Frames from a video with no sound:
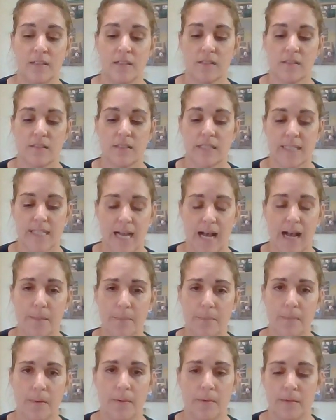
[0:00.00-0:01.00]
The top
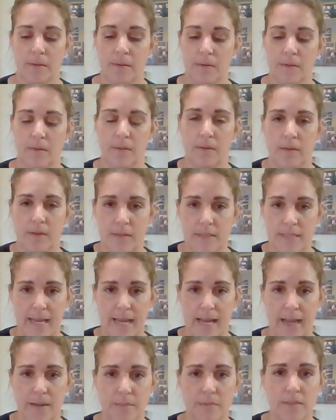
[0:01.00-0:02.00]

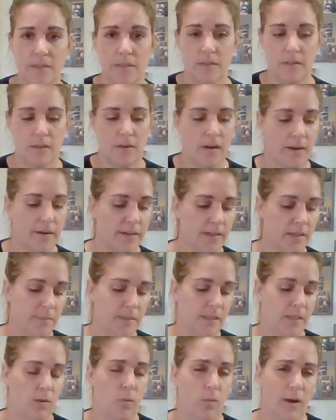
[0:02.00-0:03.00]
tabs are going to
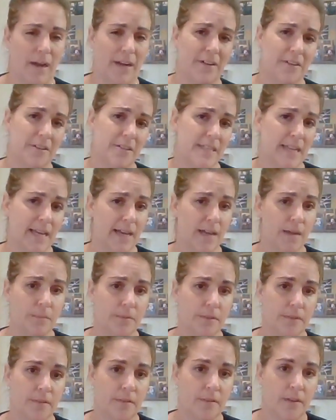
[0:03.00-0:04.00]
be the wider
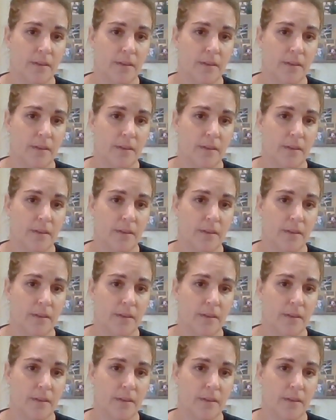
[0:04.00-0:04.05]
tabs,